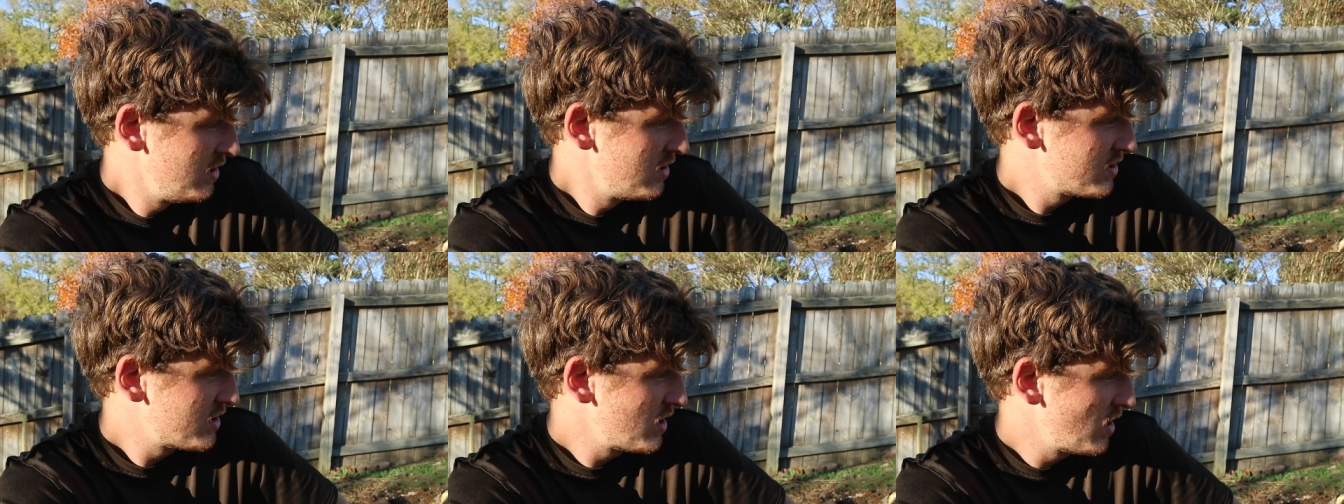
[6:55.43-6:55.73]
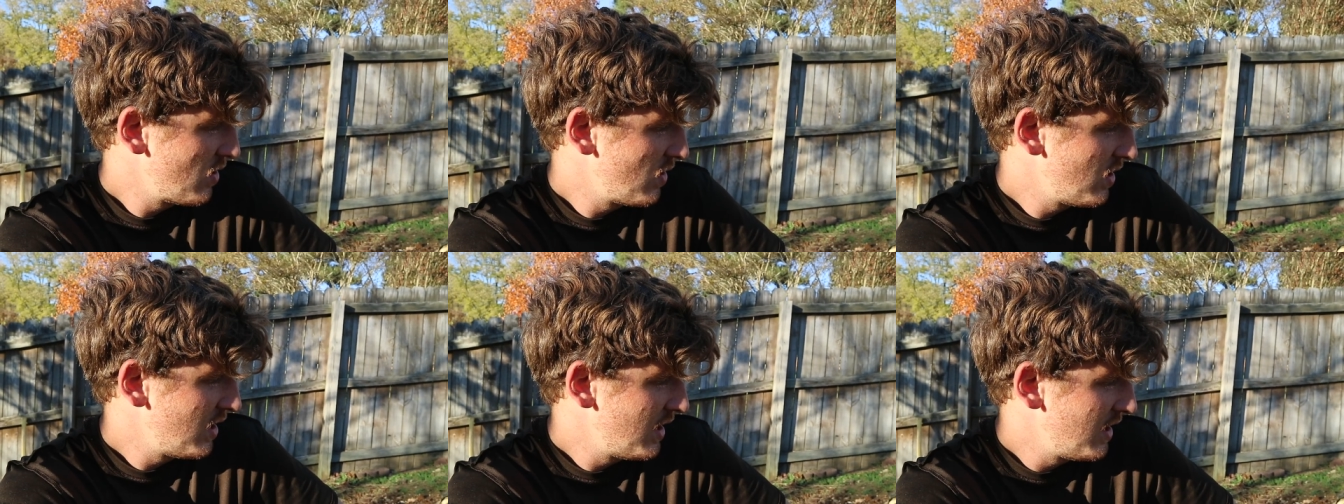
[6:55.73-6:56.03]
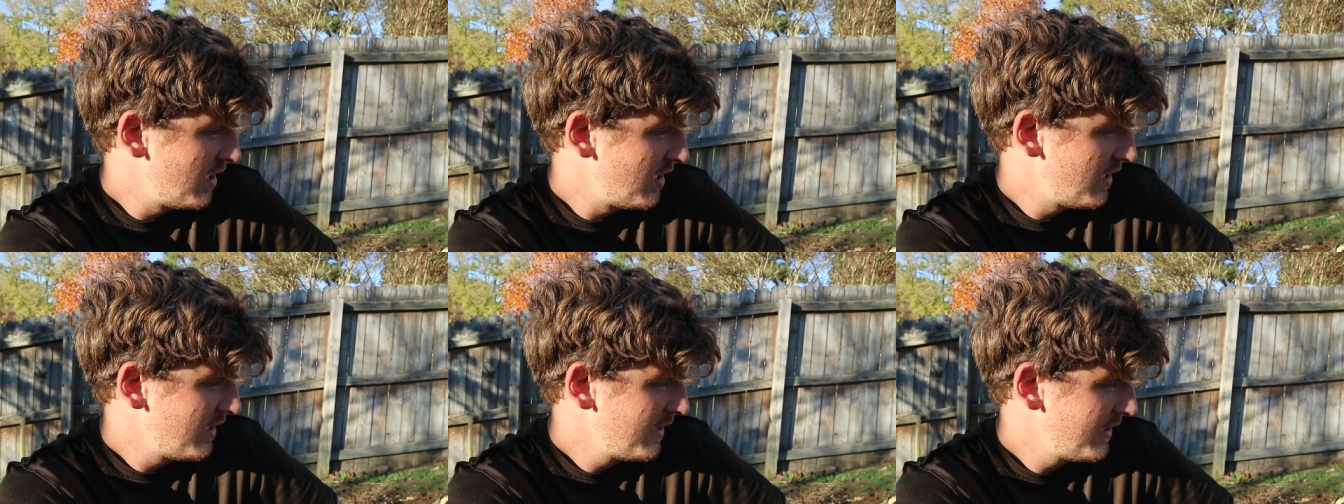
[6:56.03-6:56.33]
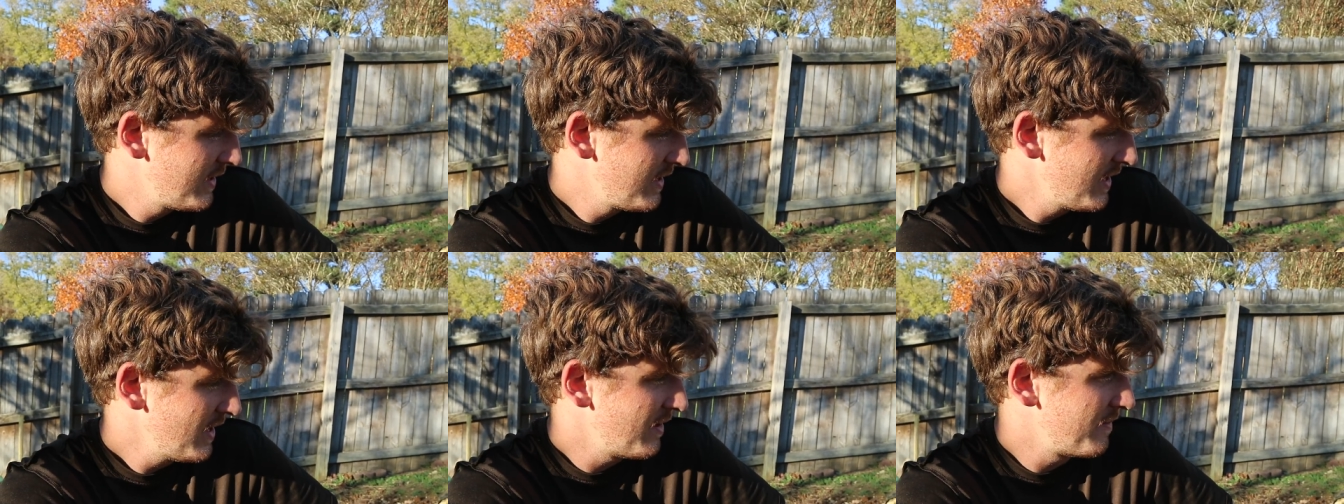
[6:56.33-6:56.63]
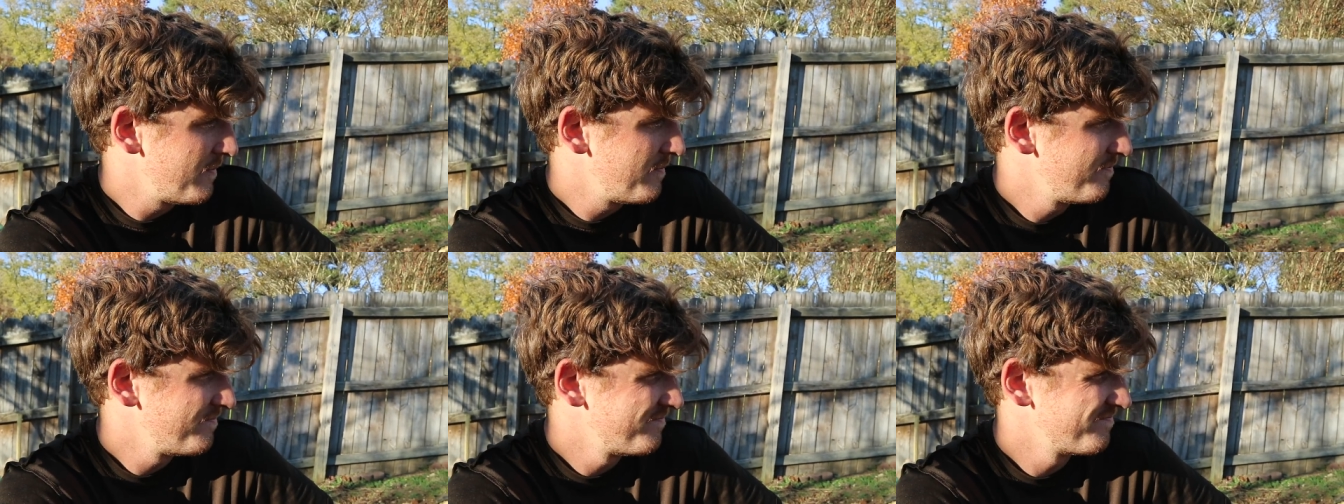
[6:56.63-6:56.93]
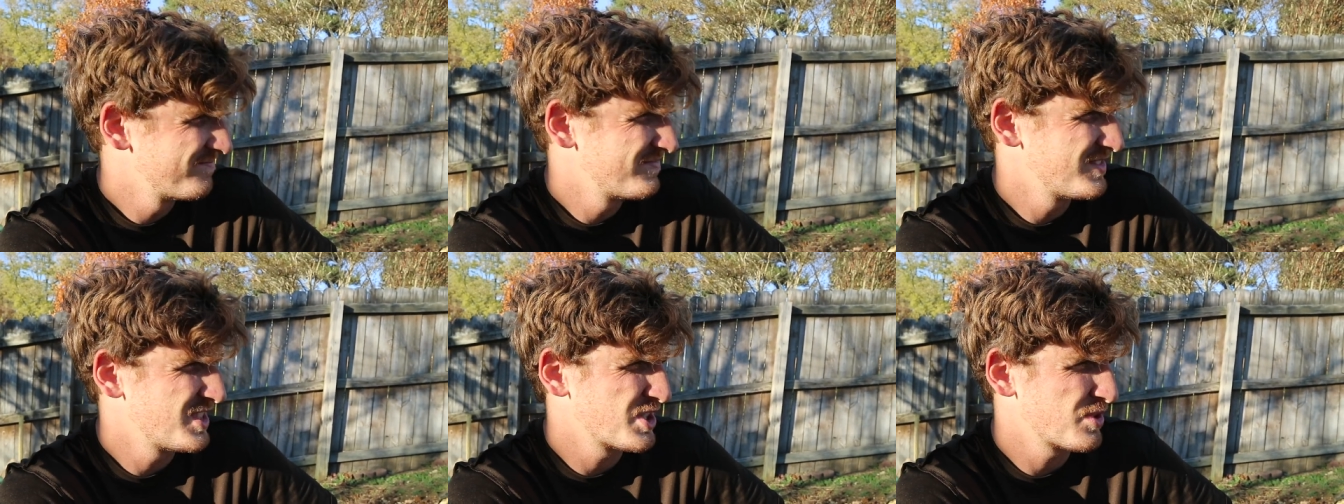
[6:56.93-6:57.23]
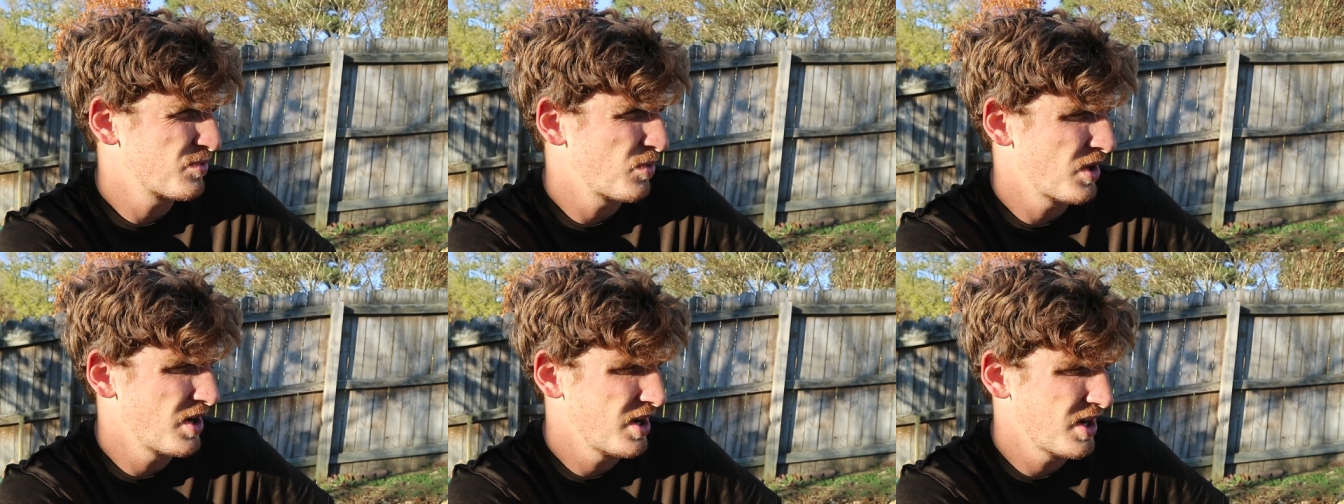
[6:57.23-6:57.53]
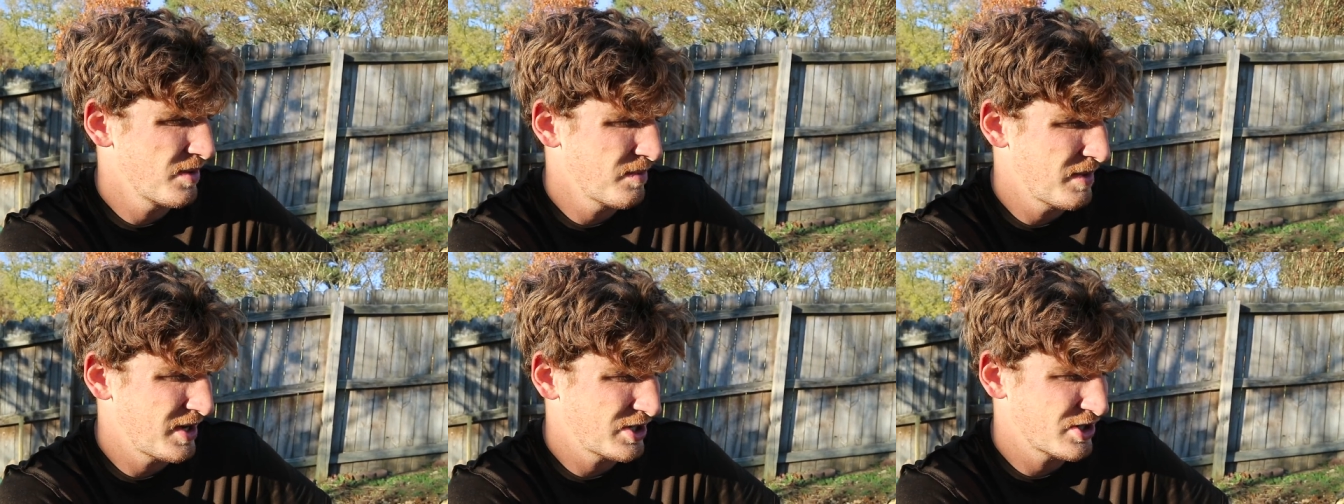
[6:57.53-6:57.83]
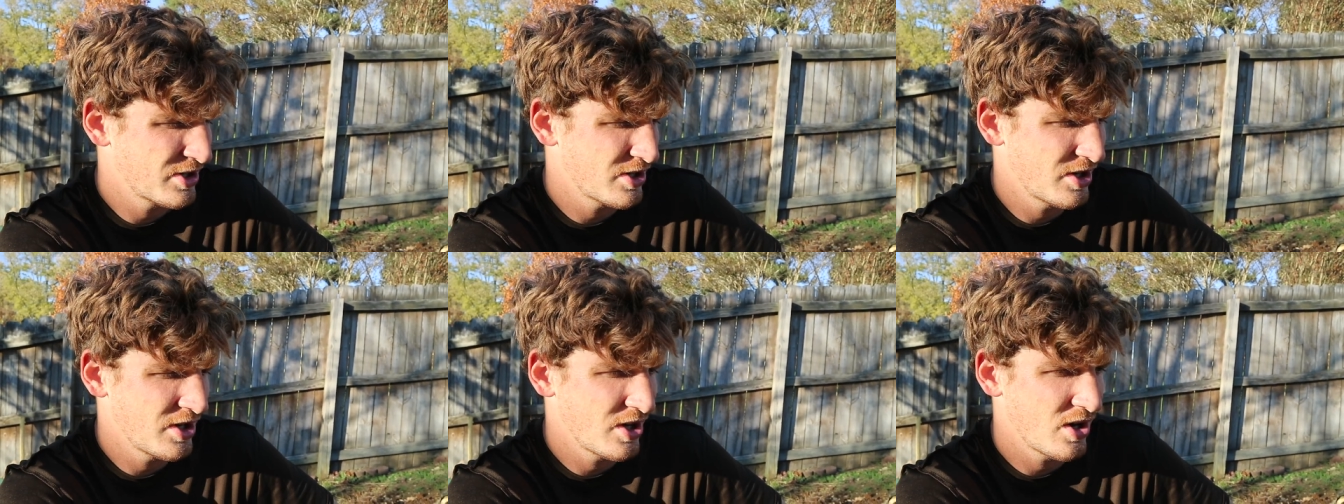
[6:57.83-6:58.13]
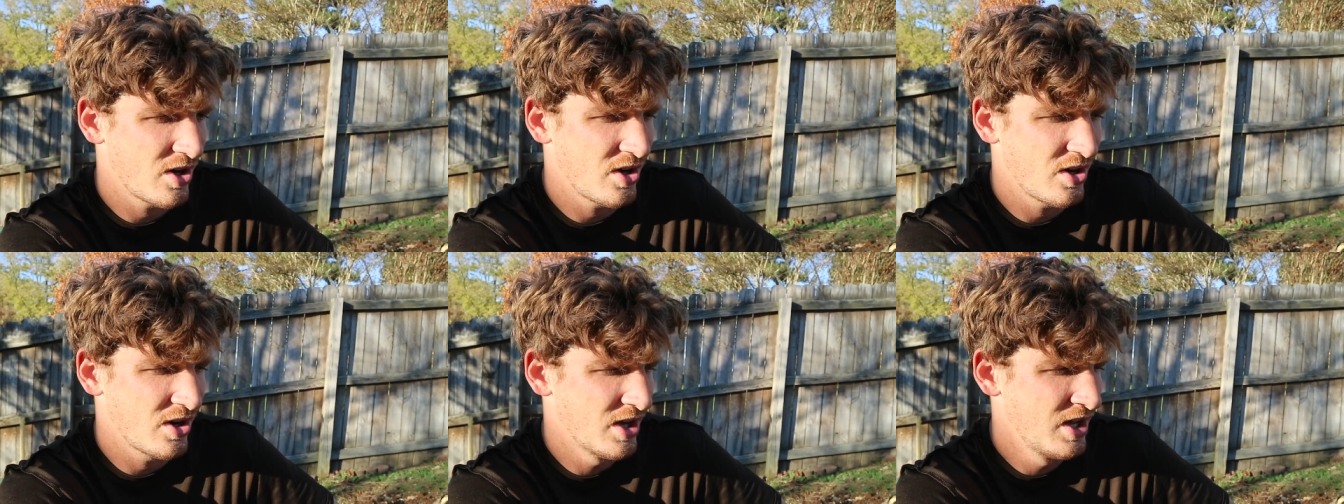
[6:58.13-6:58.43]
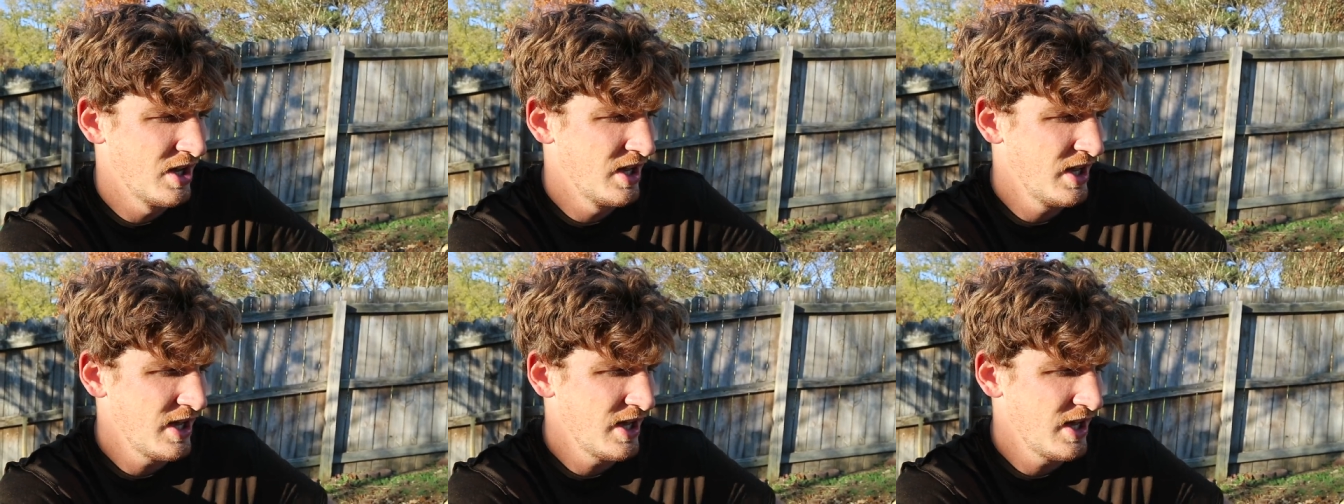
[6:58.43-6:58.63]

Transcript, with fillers: So yeah, just wanted to make sure y'all,